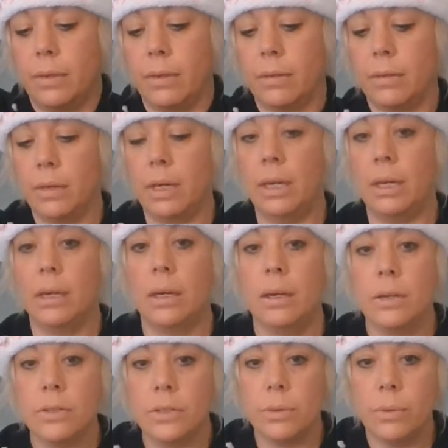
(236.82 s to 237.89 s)
Okay,
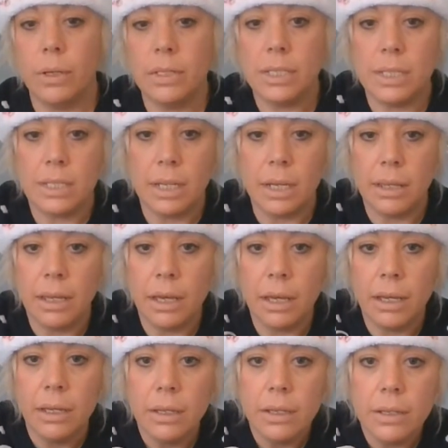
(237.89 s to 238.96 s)
so once it's like
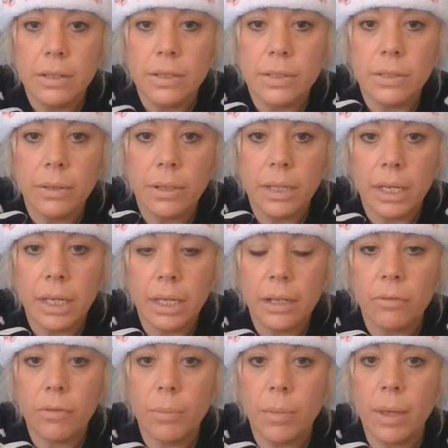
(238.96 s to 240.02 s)
that, so
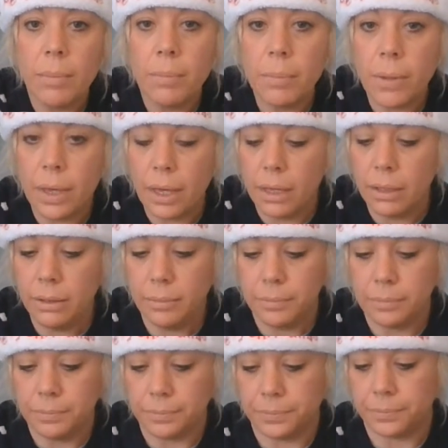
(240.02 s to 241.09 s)
again, remember
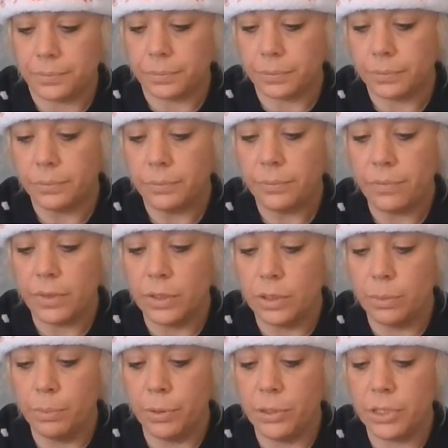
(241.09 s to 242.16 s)

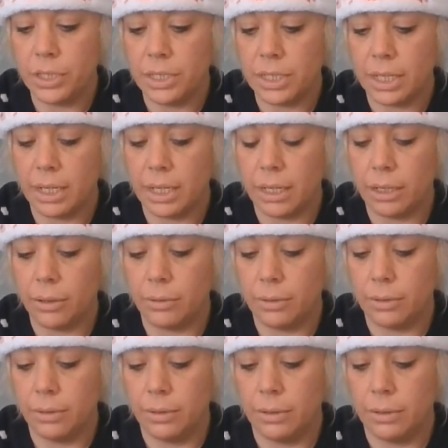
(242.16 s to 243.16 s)
to push it down